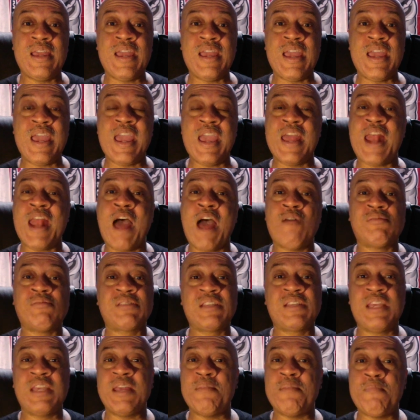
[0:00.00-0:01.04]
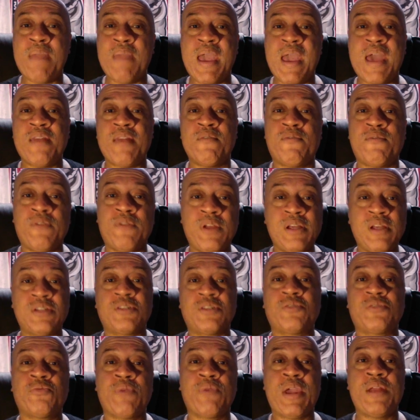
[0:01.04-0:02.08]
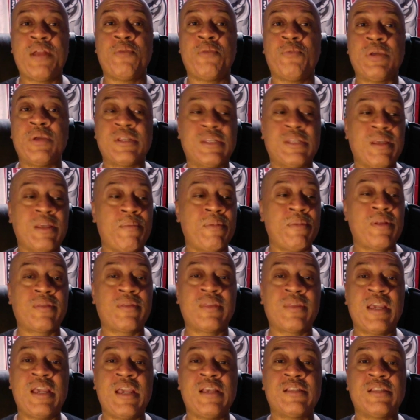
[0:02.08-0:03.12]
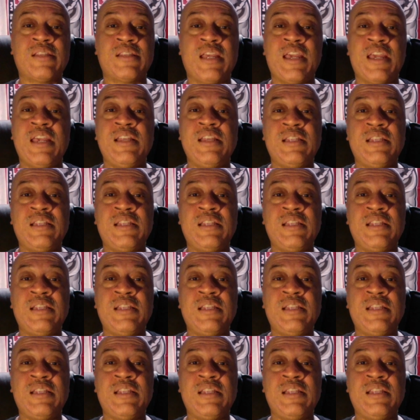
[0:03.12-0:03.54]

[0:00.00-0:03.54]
and I was getting mad and frustrated with some of the things that he